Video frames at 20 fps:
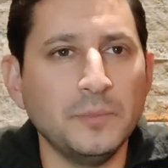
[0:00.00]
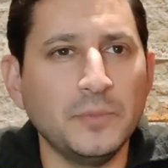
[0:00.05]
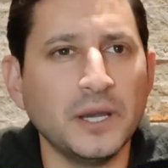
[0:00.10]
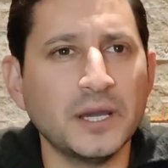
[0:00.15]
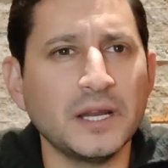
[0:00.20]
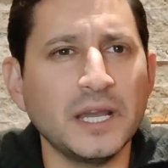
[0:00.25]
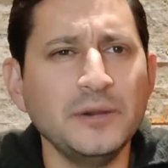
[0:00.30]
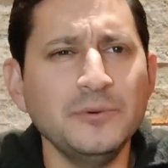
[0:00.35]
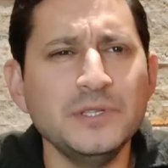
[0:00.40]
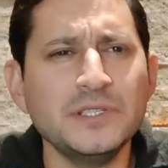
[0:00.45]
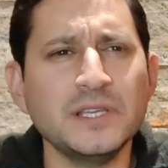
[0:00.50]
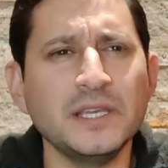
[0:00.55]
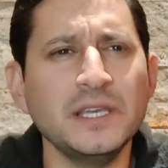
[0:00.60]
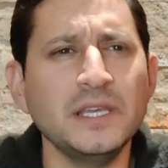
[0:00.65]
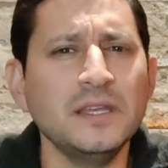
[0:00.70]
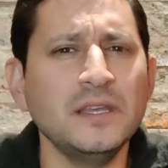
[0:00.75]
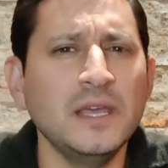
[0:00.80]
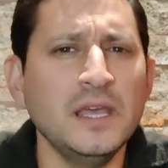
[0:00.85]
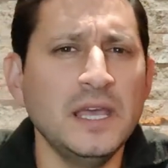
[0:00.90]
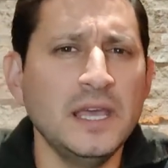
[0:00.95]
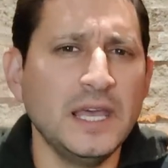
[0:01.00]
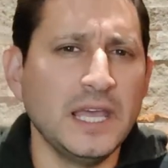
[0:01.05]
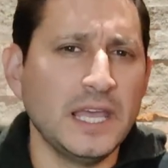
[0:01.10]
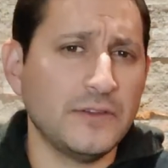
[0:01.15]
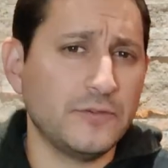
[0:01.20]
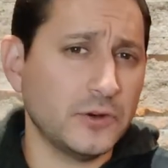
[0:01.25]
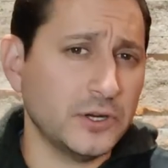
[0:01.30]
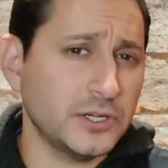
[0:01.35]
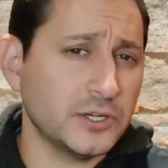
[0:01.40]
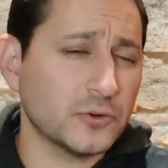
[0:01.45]
but I would say
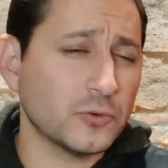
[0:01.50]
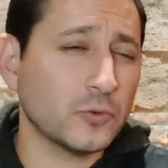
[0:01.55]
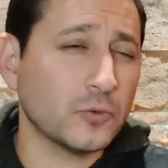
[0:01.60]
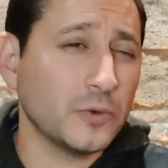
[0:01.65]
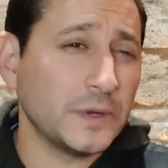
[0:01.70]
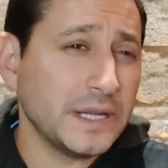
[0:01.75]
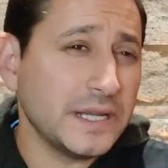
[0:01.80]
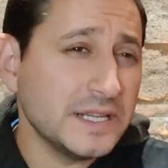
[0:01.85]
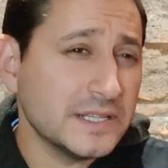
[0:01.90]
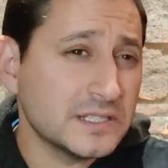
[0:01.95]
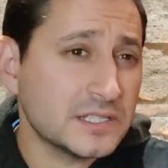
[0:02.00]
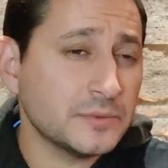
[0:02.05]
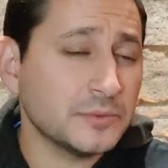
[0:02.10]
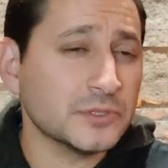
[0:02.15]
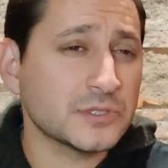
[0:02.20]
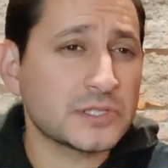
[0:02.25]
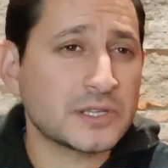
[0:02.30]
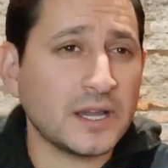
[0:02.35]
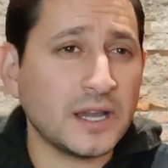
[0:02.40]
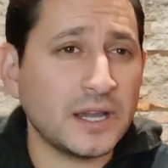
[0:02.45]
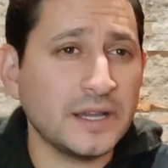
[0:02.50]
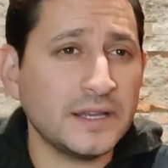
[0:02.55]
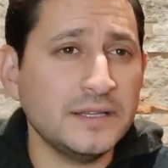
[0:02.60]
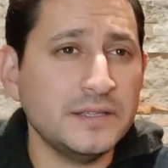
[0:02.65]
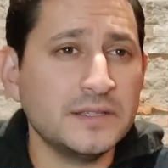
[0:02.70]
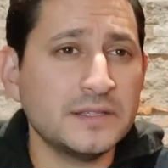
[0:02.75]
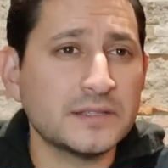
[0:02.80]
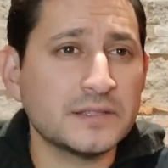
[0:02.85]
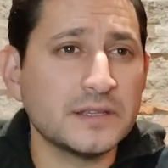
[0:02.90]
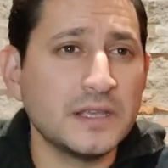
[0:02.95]
you're under reasonable
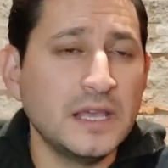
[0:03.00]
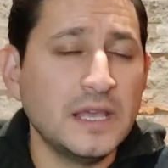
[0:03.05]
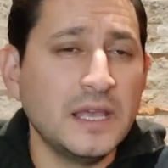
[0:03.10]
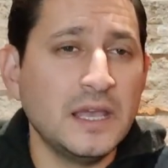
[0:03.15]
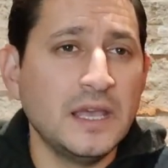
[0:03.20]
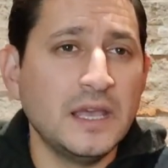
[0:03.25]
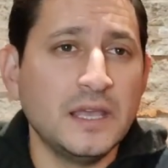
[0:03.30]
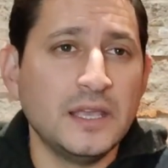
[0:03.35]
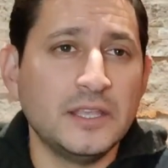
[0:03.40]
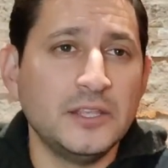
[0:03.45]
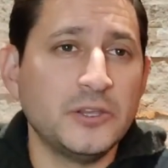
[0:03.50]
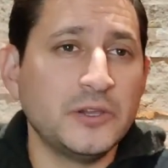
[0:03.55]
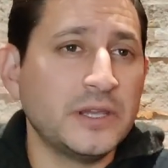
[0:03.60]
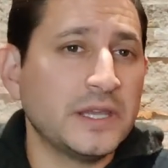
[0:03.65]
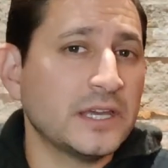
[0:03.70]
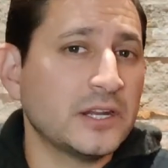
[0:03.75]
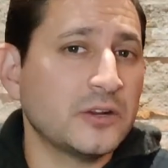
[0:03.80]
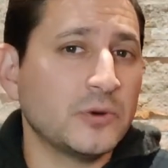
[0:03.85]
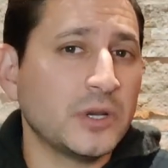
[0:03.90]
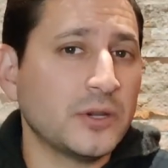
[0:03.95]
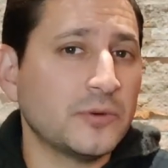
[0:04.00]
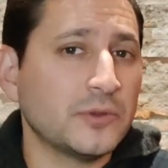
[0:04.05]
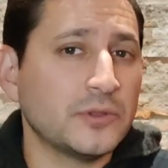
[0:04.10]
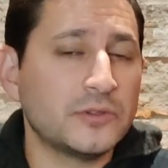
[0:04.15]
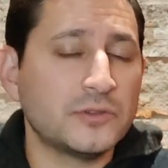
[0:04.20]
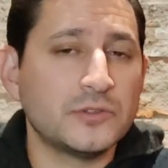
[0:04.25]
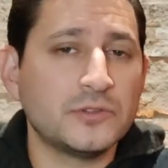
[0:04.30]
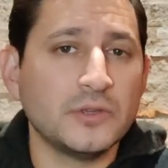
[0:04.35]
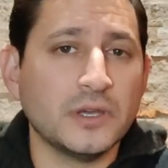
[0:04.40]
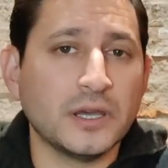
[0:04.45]
skies, you can get away
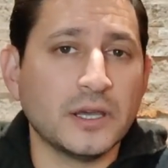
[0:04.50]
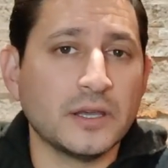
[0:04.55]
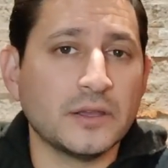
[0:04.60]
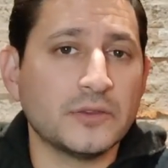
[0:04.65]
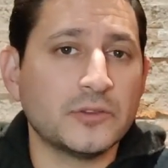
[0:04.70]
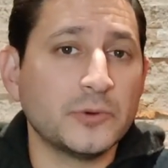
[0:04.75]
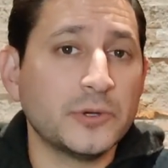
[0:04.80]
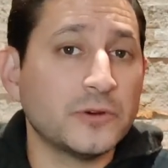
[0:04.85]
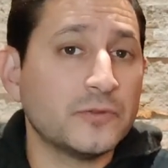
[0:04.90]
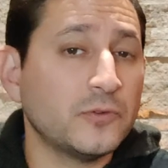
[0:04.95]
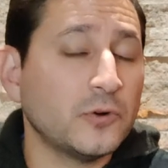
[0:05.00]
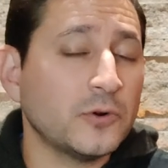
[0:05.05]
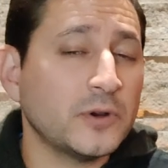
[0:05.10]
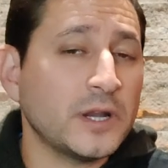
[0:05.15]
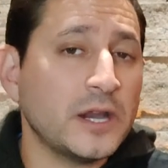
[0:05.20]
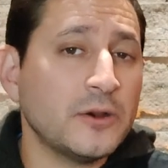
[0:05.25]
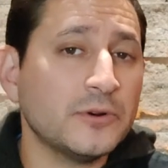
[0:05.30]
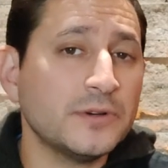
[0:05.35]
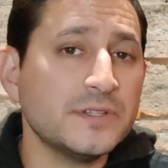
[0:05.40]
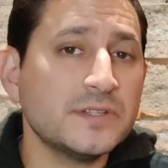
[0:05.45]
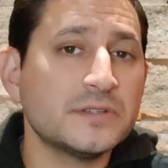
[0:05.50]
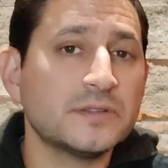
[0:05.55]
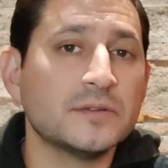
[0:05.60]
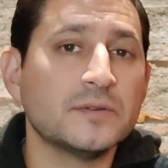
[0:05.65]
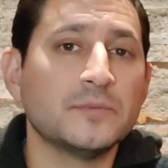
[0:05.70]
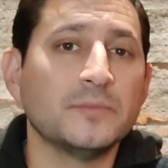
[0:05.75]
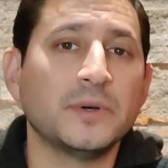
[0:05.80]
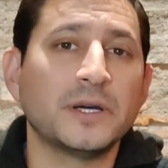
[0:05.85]
with uh, three or four hours.